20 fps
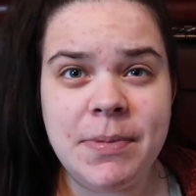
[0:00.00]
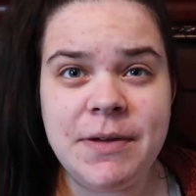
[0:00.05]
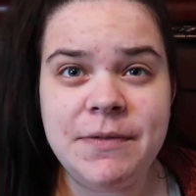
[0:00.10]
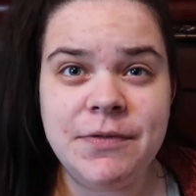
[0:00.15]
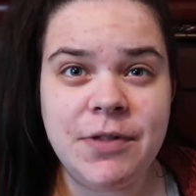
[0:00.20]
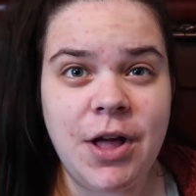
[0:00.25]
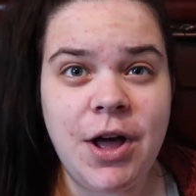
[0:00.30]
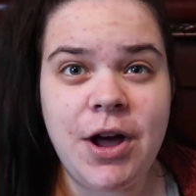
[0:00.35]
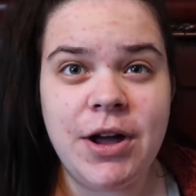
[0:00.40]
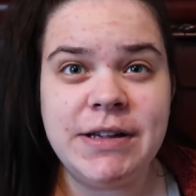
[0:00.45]
be
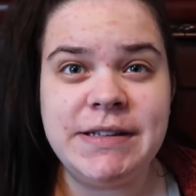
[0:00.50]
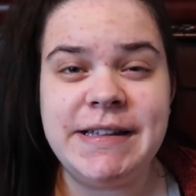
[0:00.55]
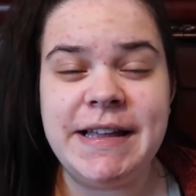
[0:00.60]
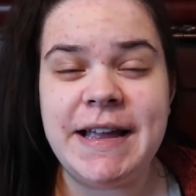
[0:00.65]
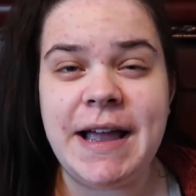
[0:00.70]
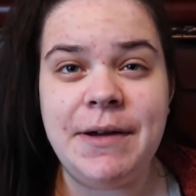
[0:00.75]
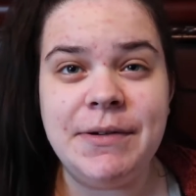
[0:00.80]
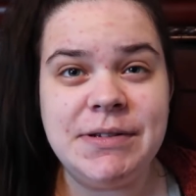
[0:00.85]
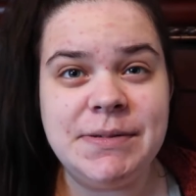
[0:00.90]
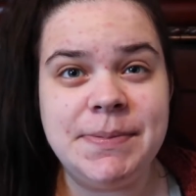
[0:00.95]
vlogs
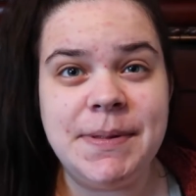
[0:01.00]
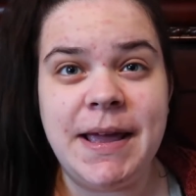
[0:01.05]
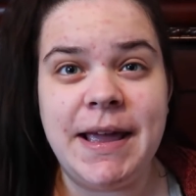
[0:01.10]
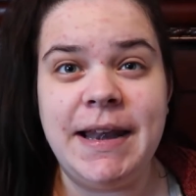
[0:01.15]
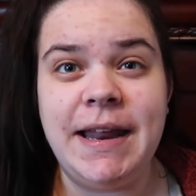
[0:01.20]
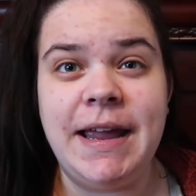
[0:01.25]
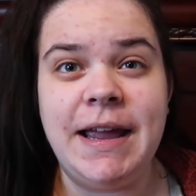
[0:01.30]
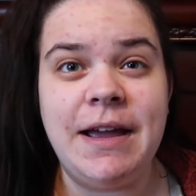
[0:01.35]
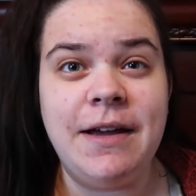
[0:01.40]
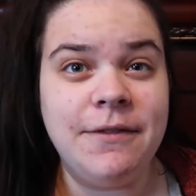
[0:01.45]
like I was
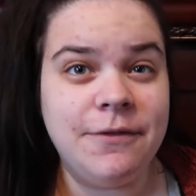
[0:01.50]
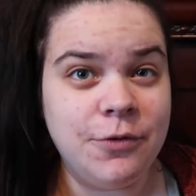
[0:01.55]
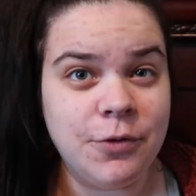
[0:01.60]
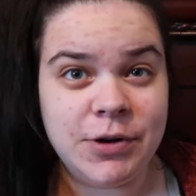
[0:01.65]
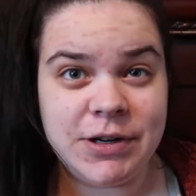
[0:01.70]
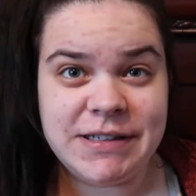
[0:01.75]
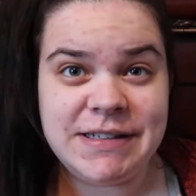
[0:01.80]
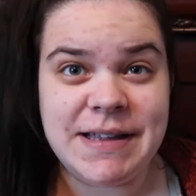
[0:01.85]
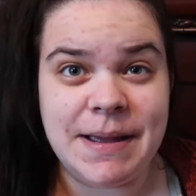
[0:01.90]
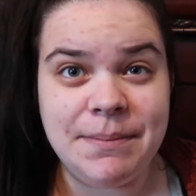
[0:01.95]
planning
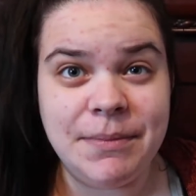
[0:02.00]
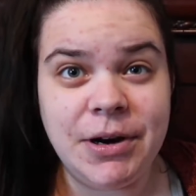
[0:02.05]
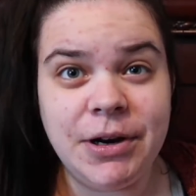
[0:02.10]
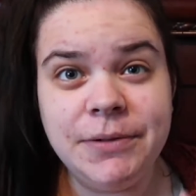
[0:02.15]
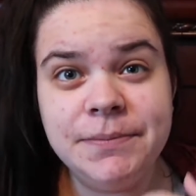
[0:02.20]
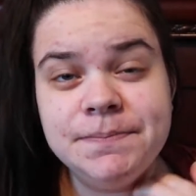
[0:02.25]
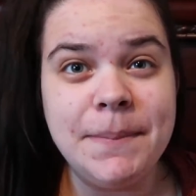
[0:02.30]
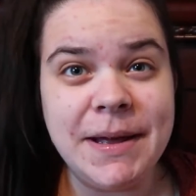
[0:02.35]
for December.